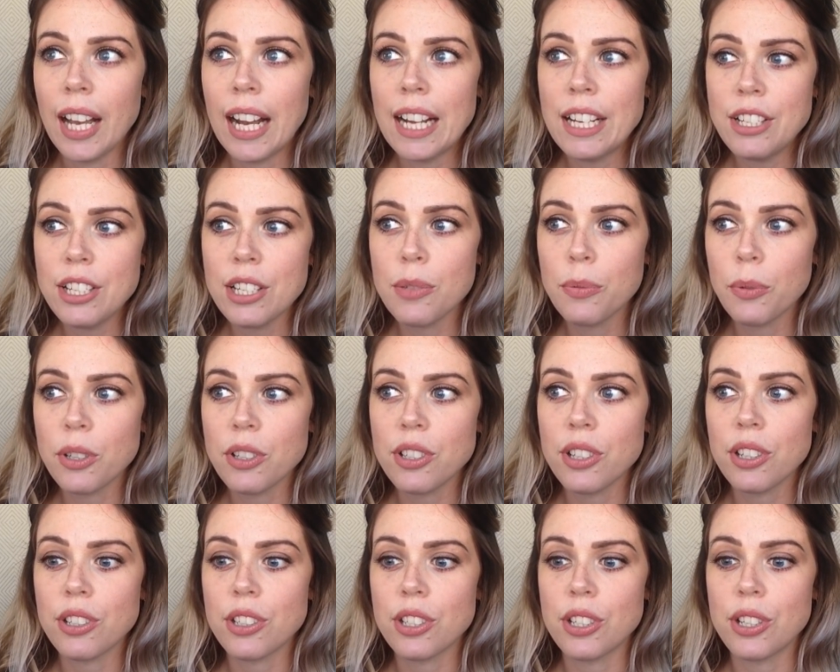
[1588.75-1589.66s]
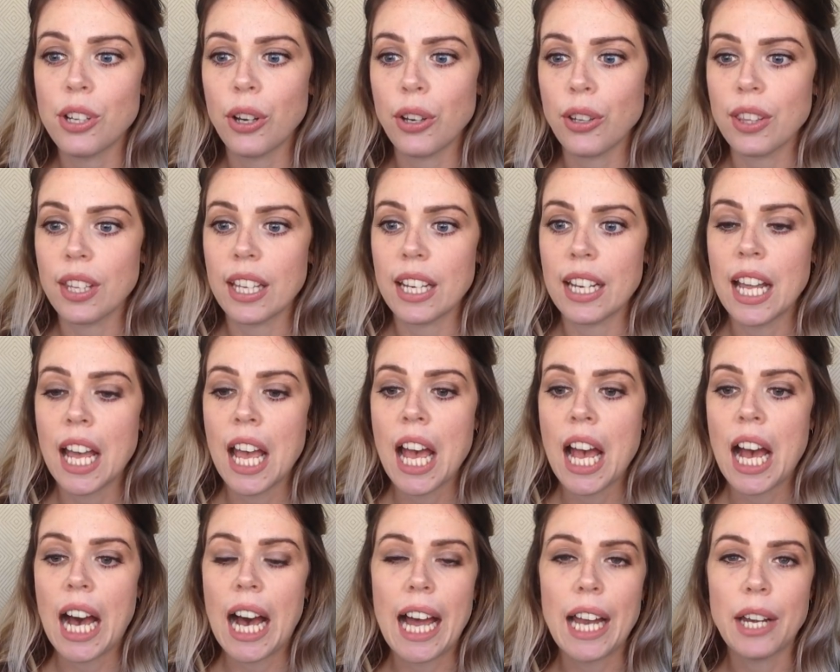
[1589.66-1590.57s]
I just want you to know that
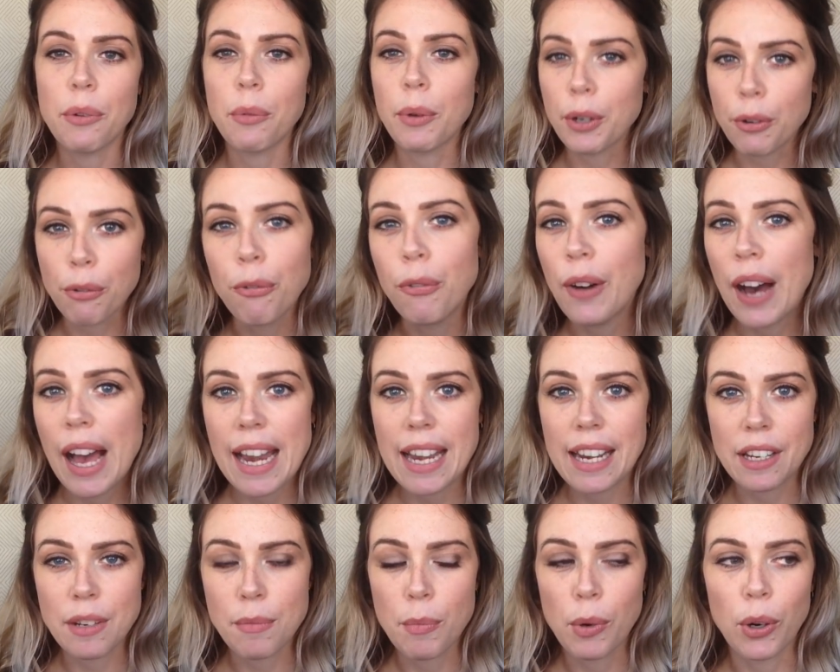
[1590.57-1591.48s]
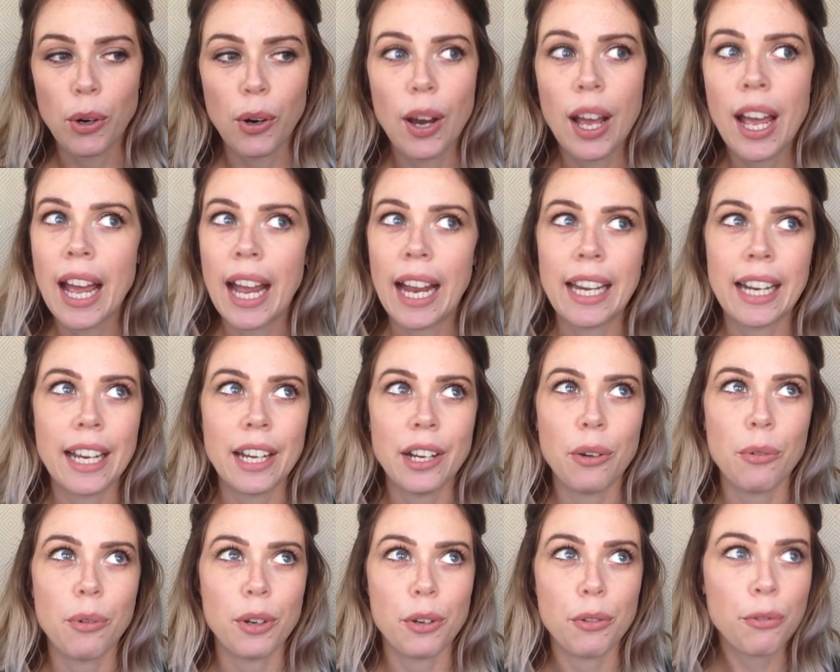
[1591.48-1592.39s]
I don't want to fight anymore and I
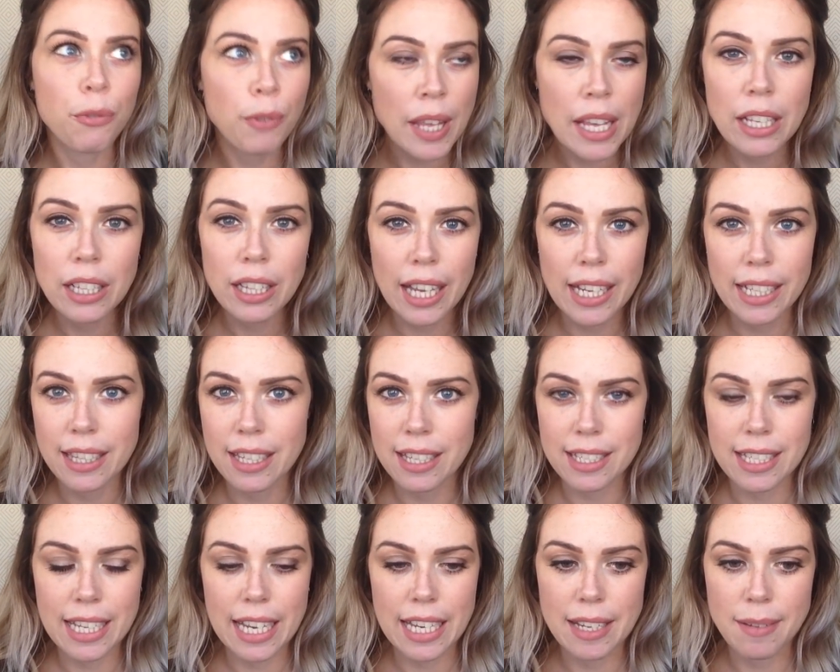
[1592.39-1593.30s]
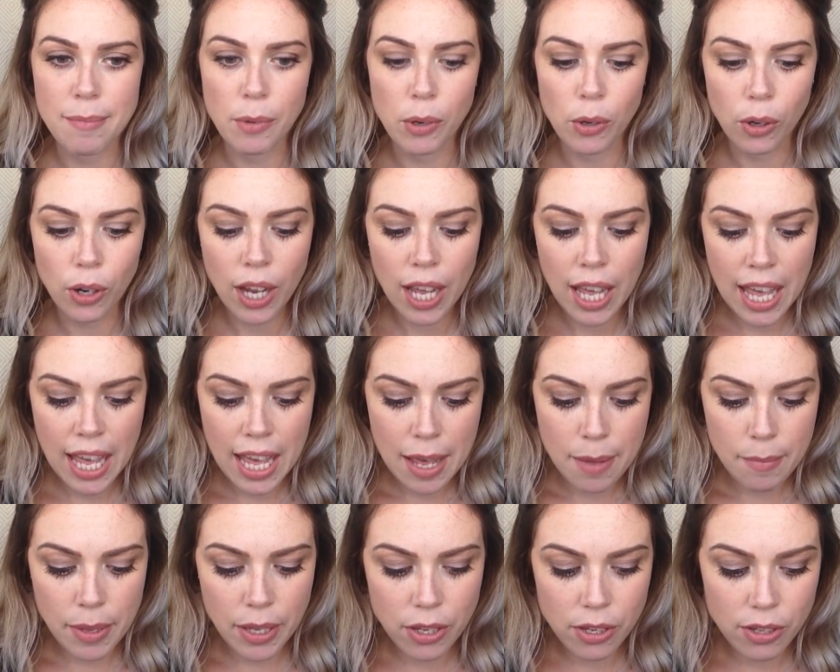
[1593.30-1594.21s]
don't want to feel like this anymore,
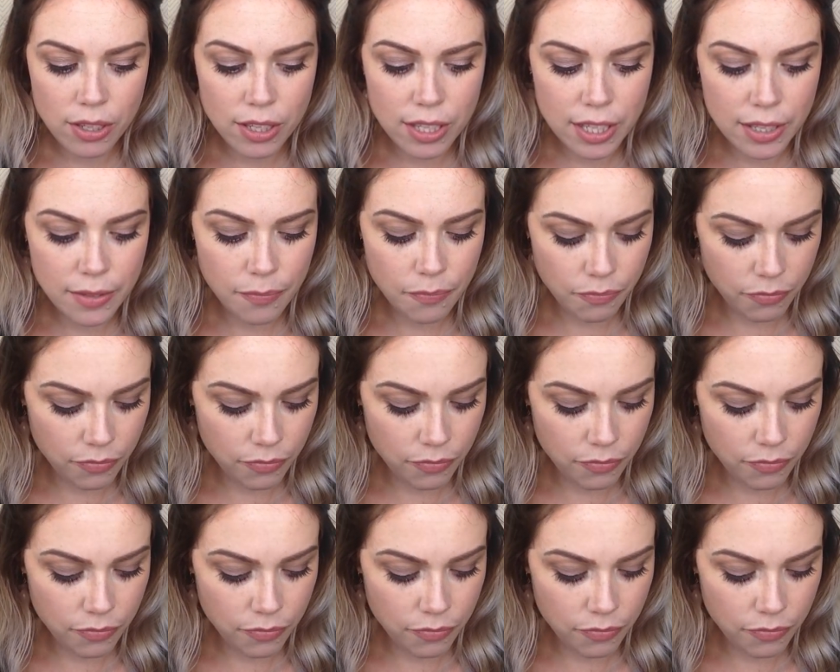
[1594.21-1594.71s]
because